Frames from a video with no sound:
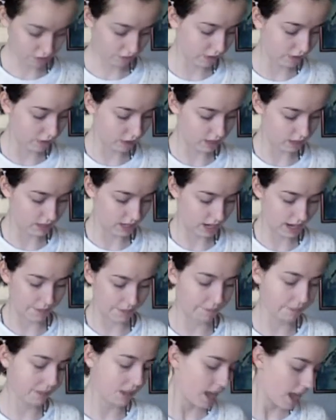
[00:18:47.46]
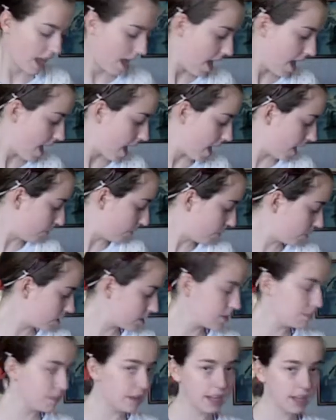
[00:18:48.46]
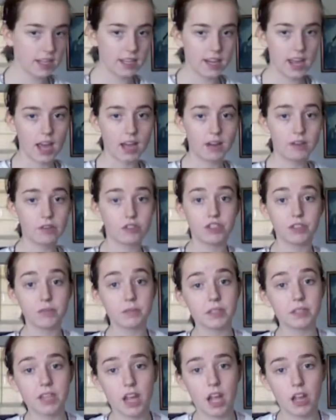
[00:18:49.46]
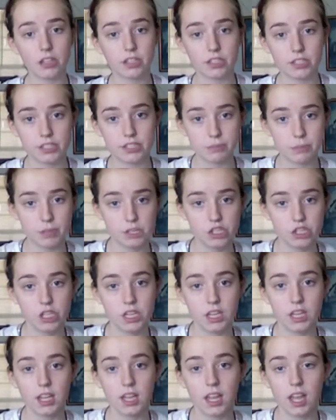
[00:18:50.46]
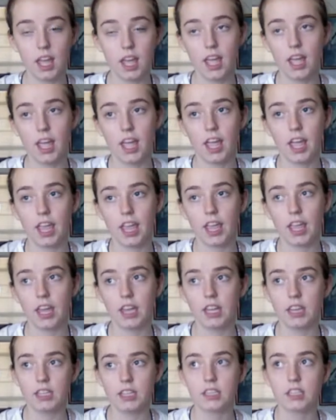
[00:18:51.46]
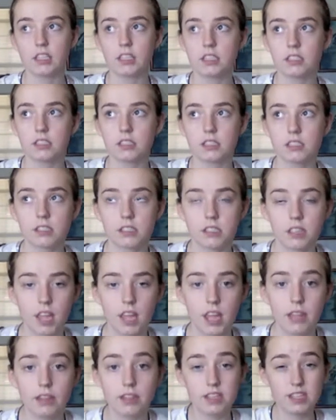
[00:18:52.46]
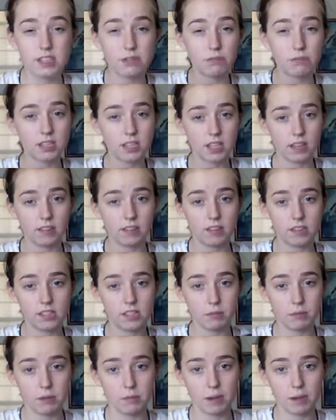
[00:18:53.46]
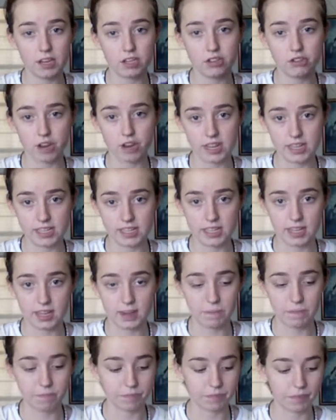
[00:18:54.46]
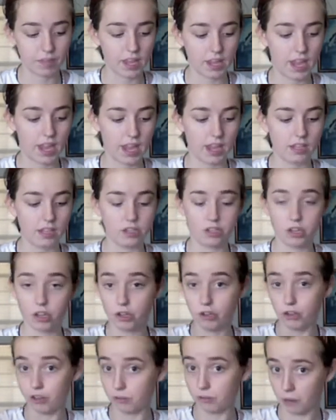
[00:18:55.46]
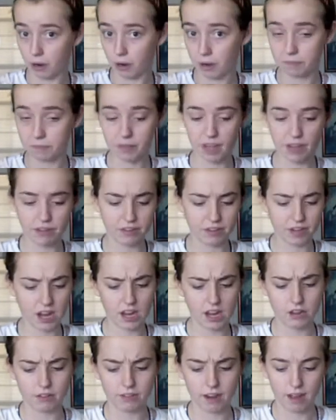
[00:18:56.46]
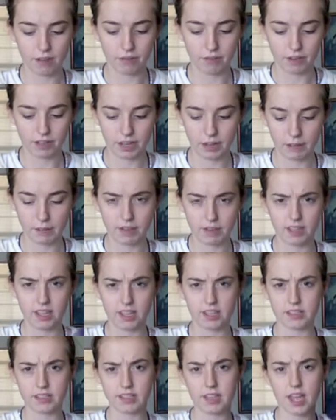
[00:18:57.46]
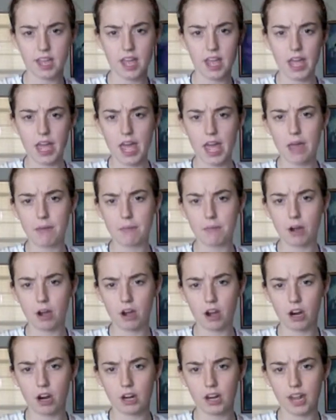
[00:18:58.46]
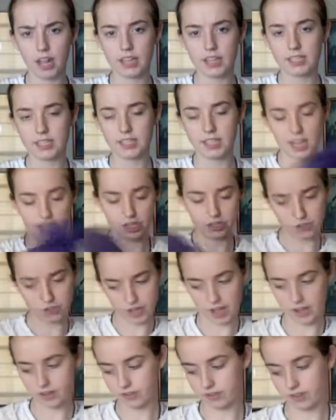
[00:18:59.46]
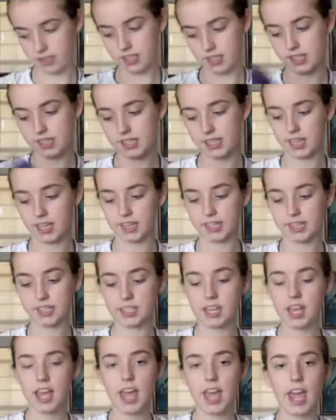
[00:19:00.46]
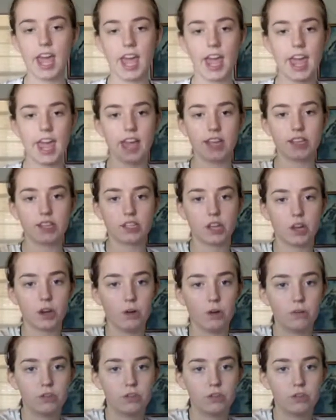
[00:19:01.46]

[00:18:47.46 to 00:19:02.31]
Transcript: for a long time. And I want to make it out of Dream and Color Smushy, and this was gifted to me by Tracy, and you know who you are. I forgot her Ravelry name. I think it's MRSTN 2006, and so